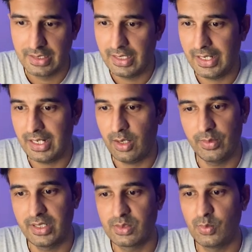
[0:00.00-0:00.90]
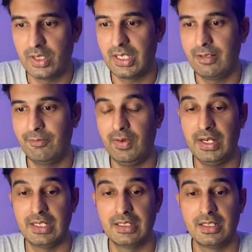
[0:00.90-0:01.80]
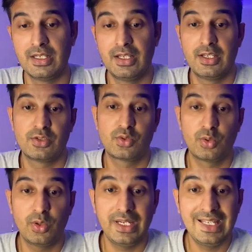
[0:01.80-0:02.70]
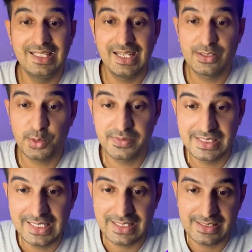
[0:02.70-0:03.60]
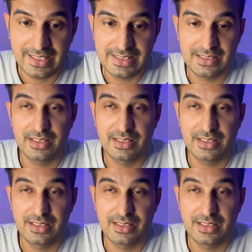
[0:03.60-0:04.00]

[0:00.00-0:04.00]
And now it is working fine. So in case of CSS,